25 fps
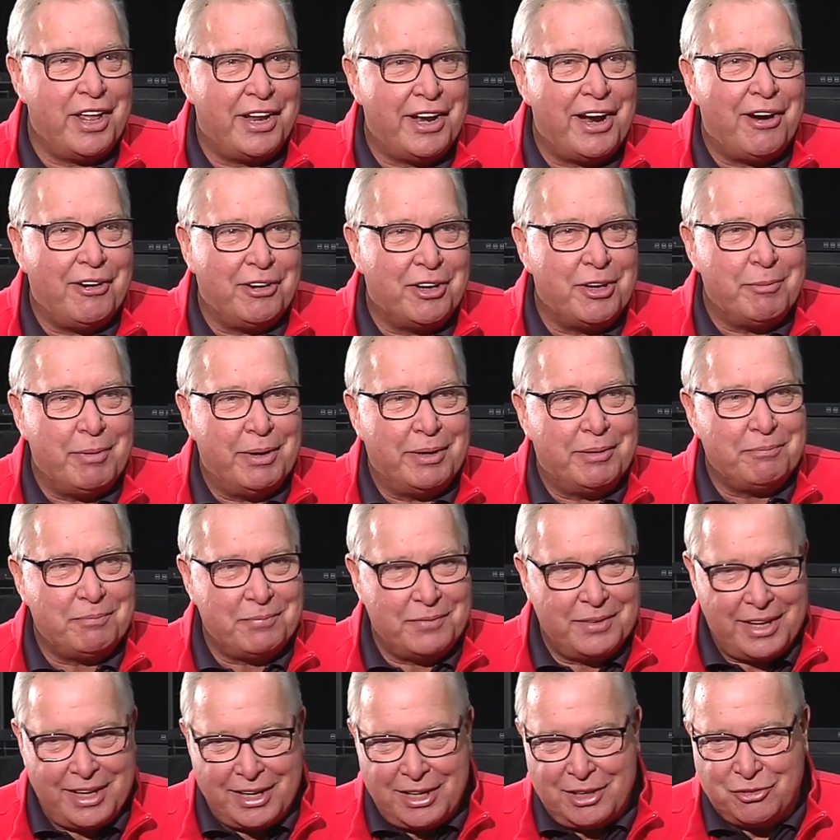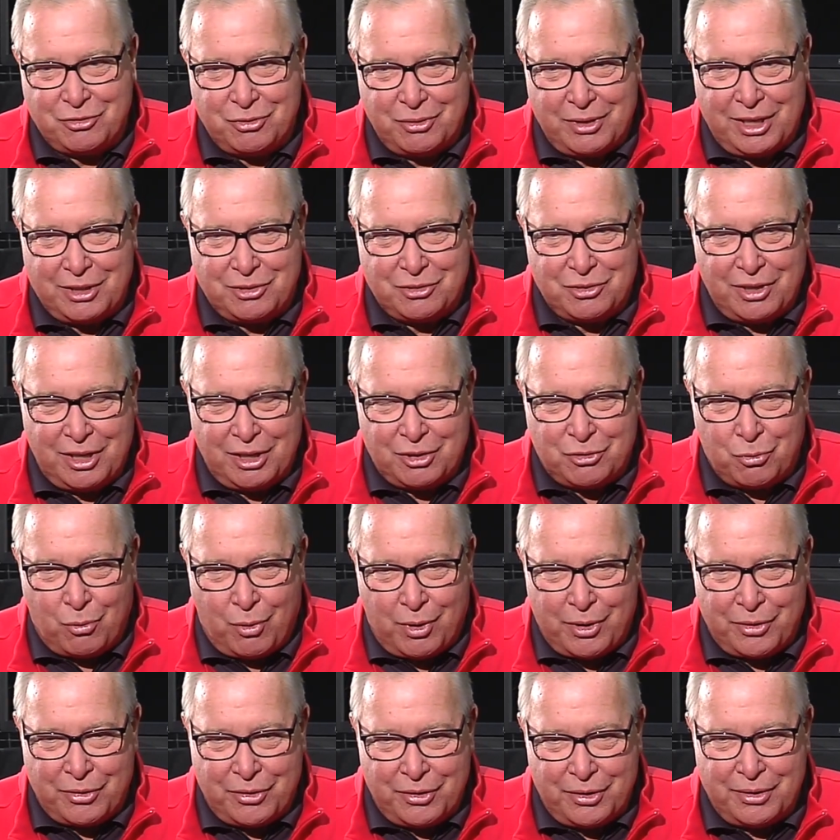that argument. And it's
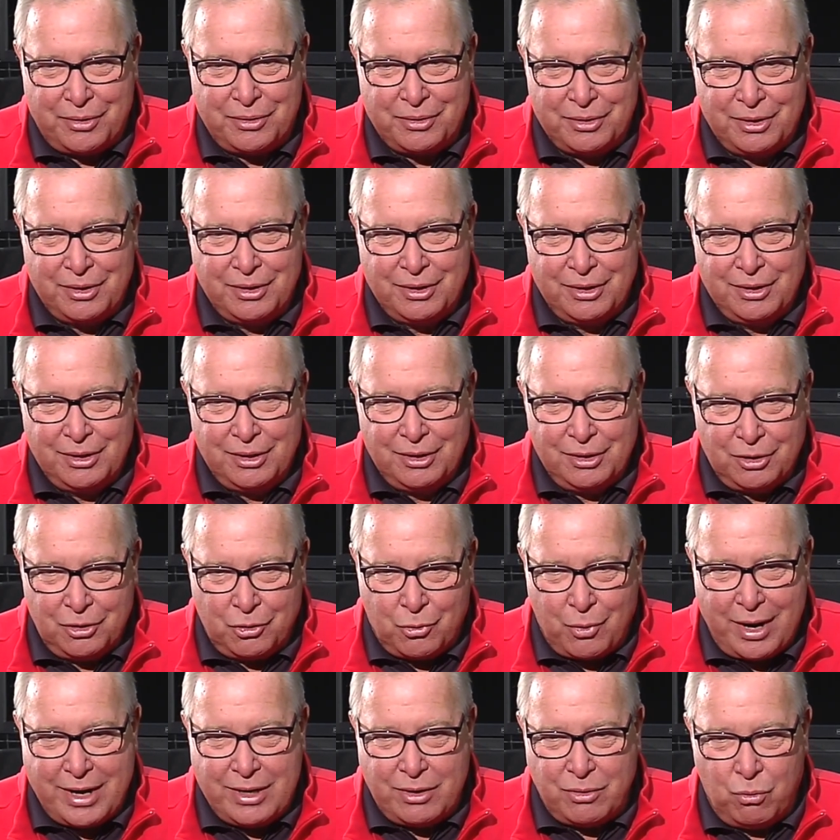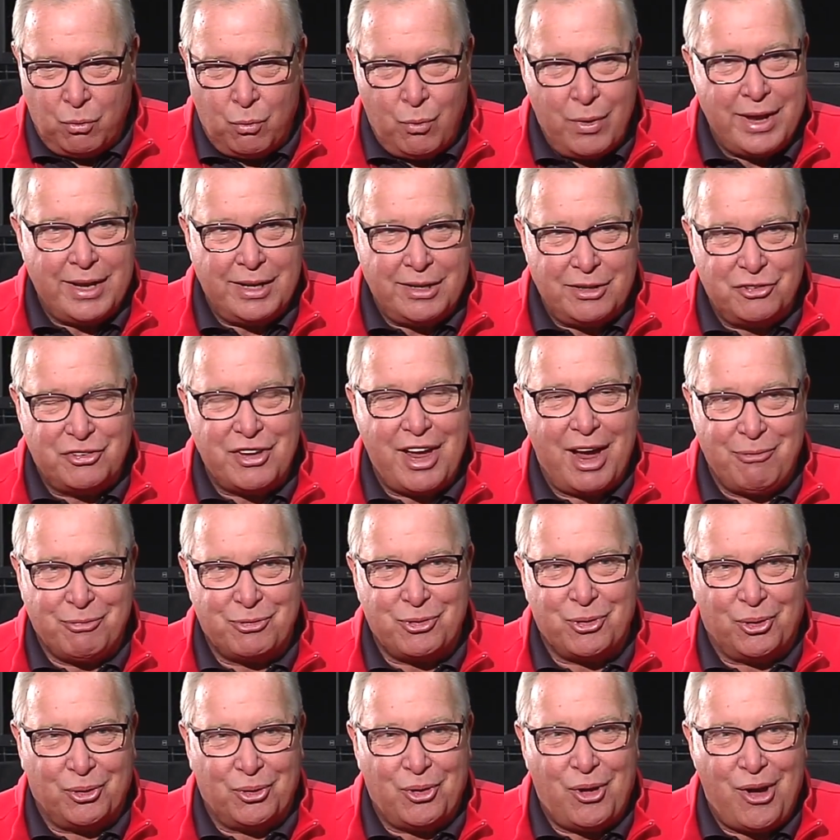one of the great wins
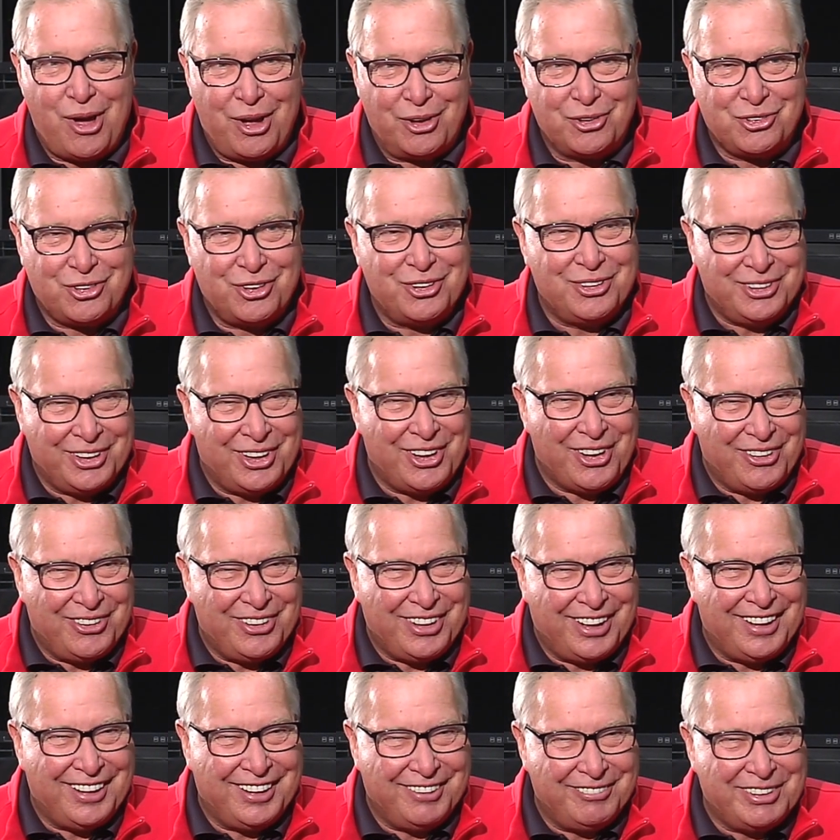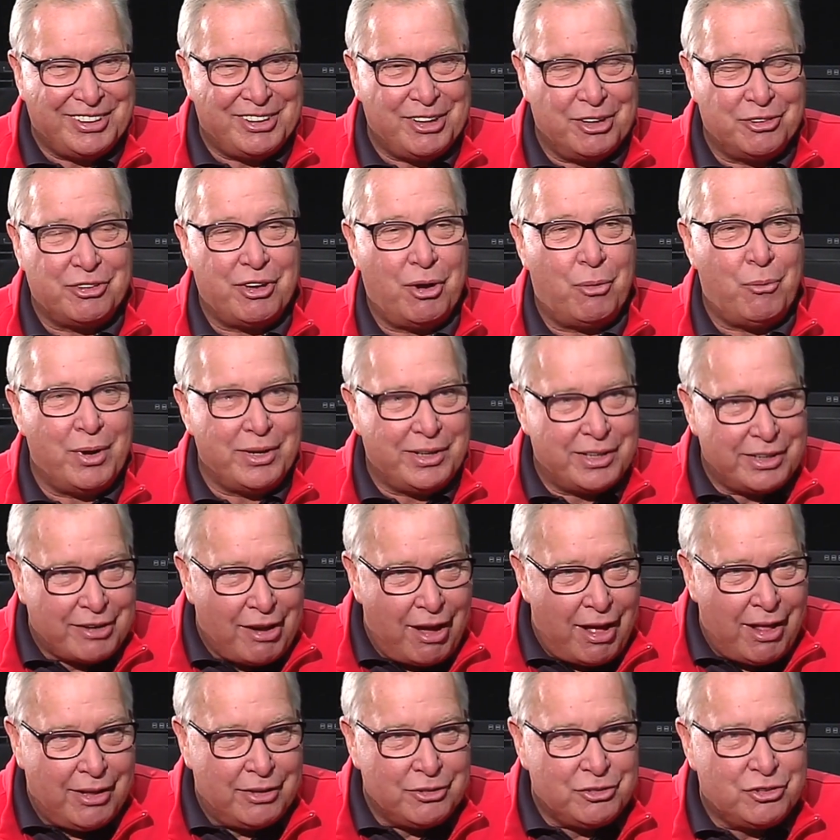after a loss, you know, because I went to
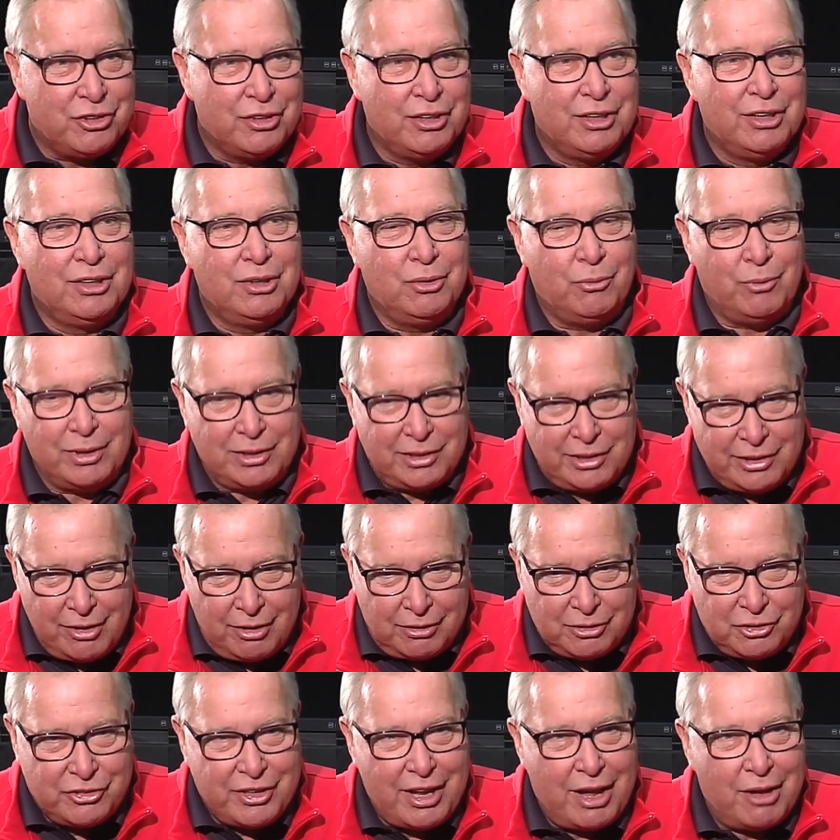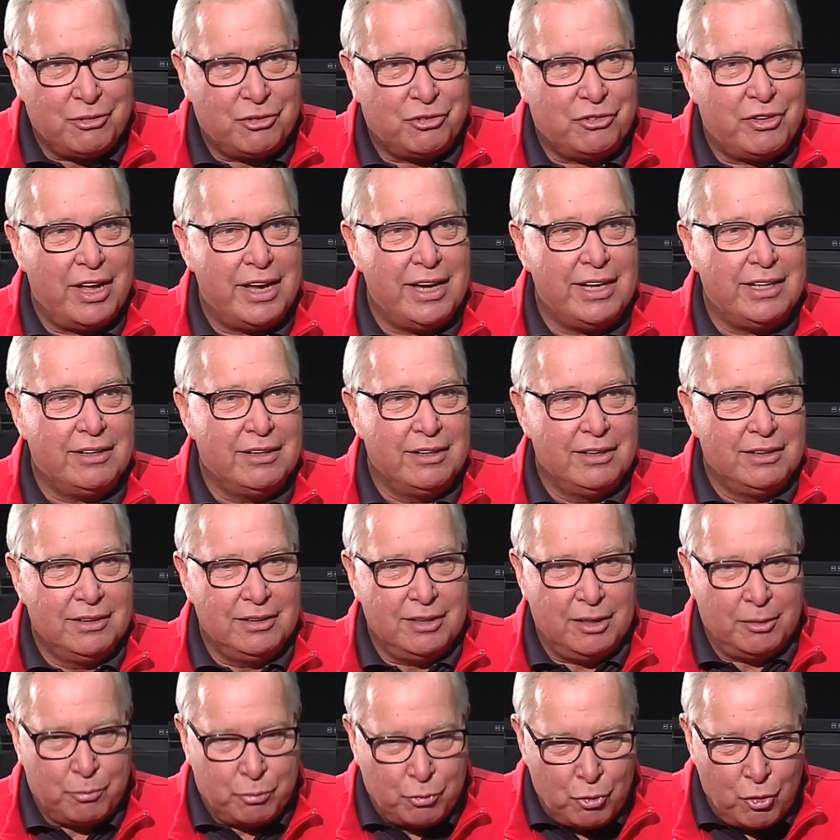college, went to Youngstown State,
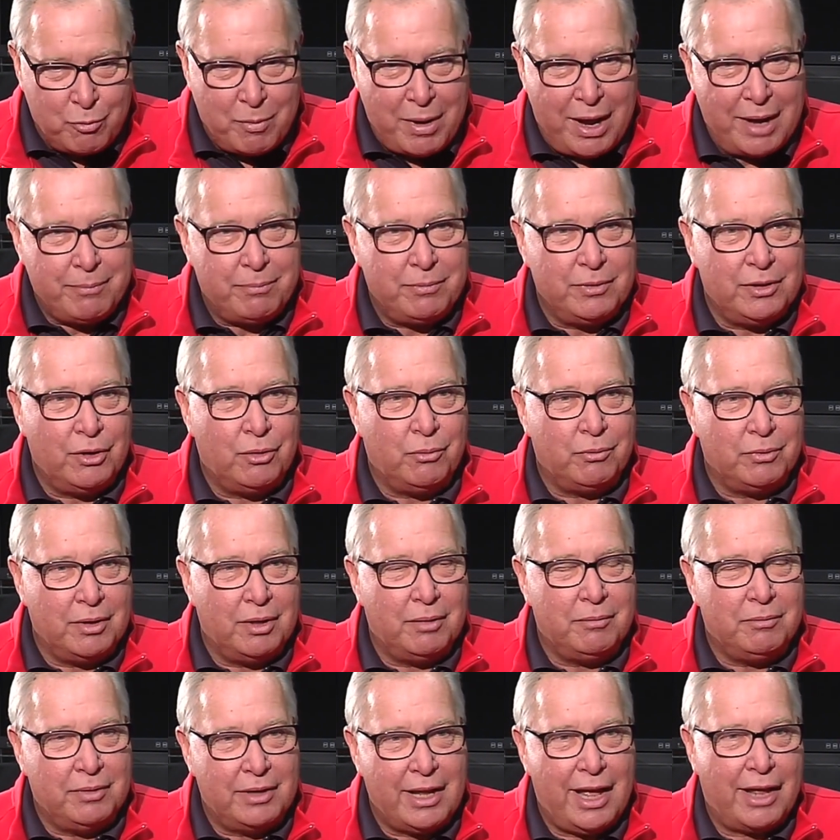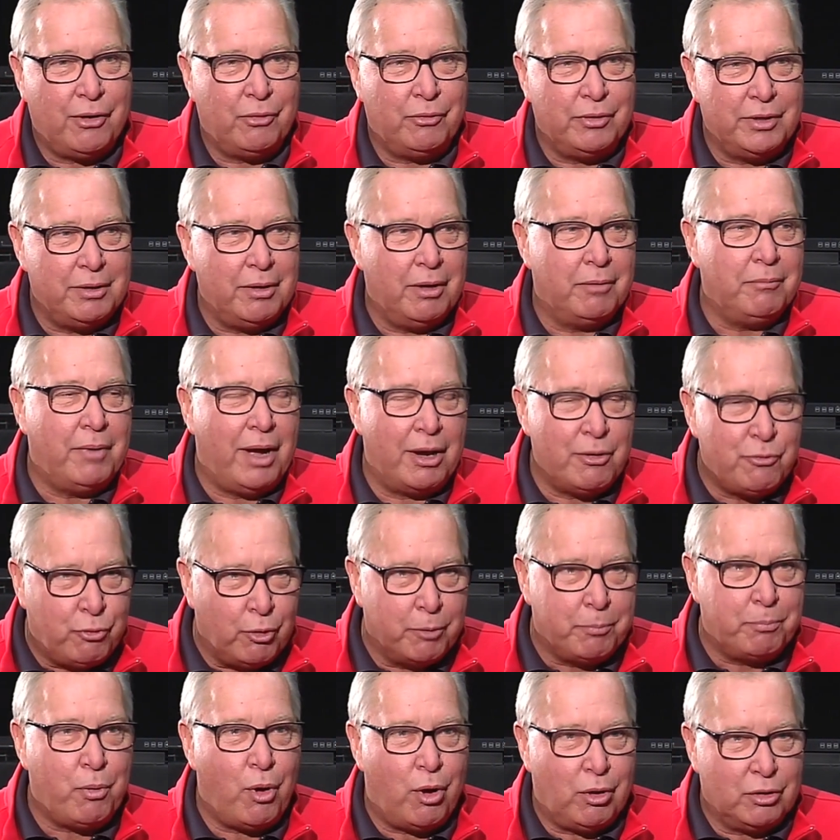improved my, you know, not only my
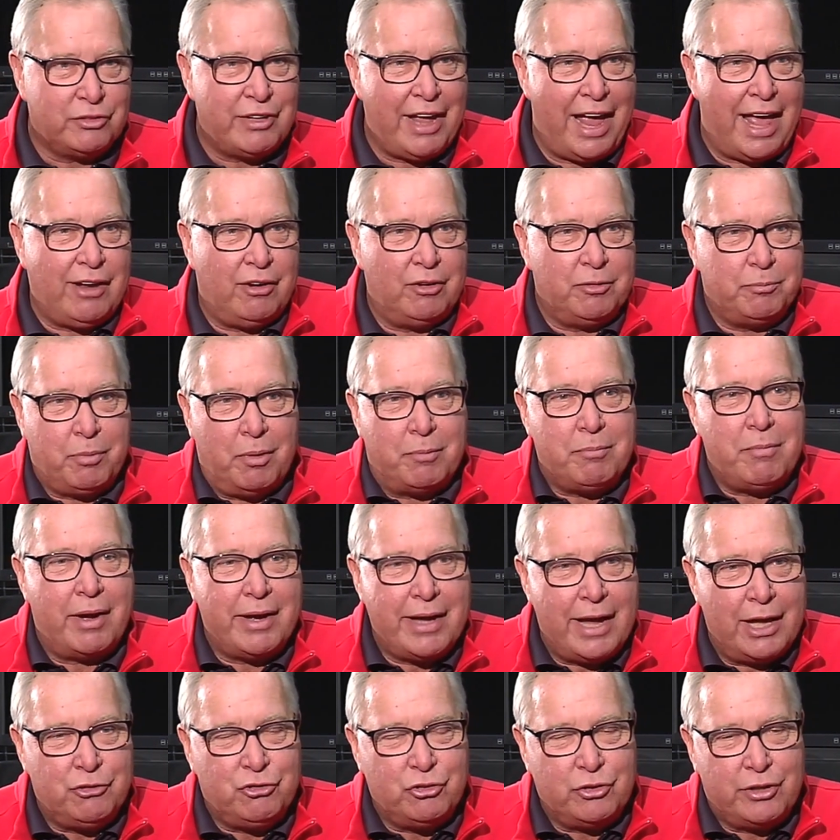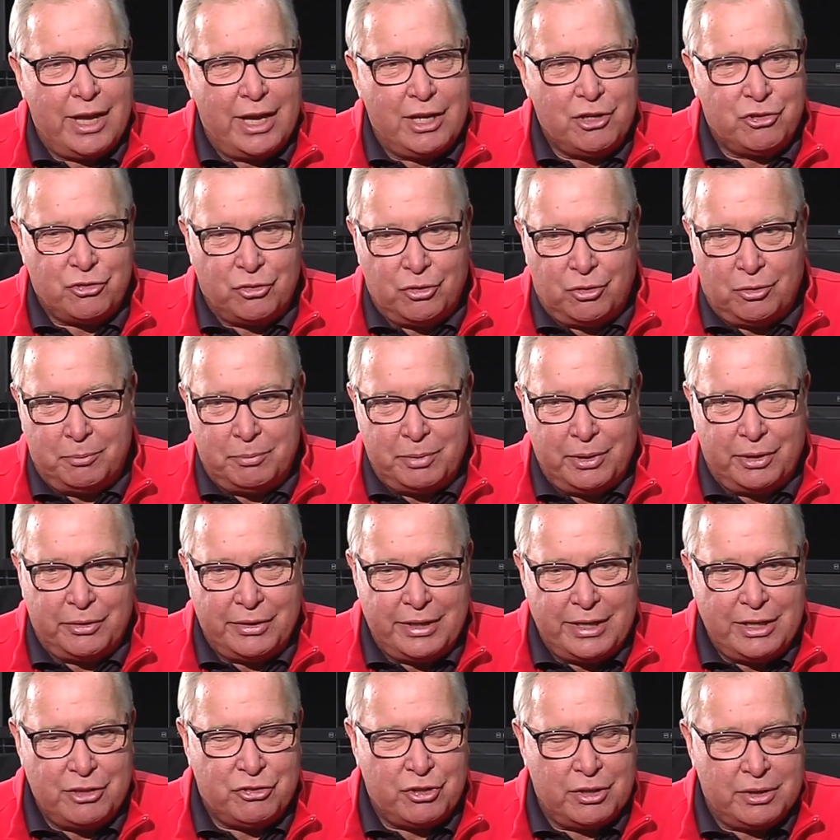football talent, but my educational
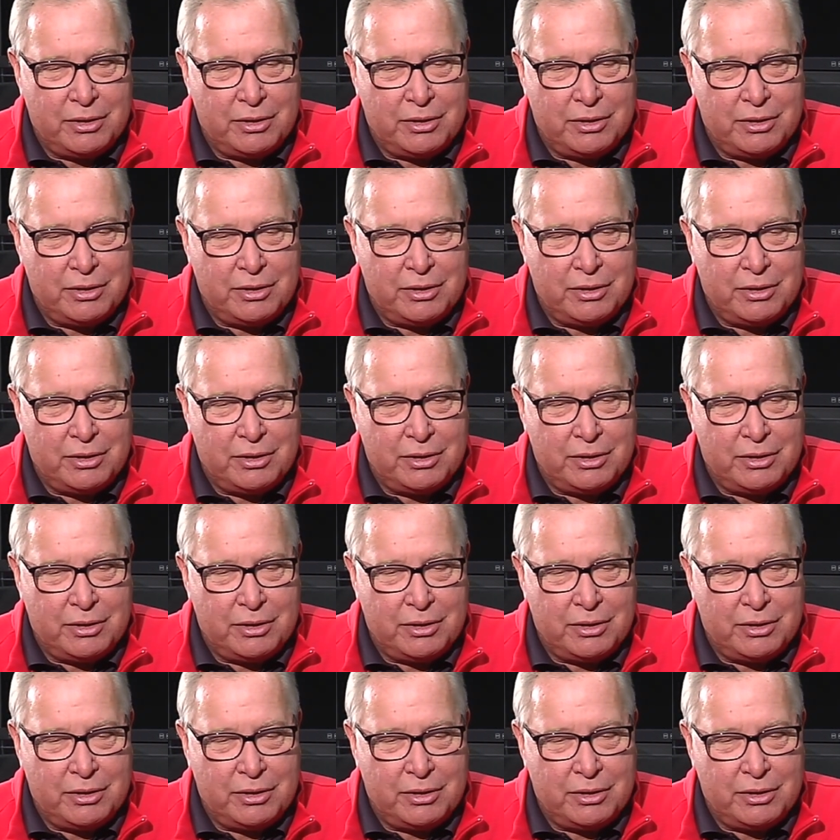abilities.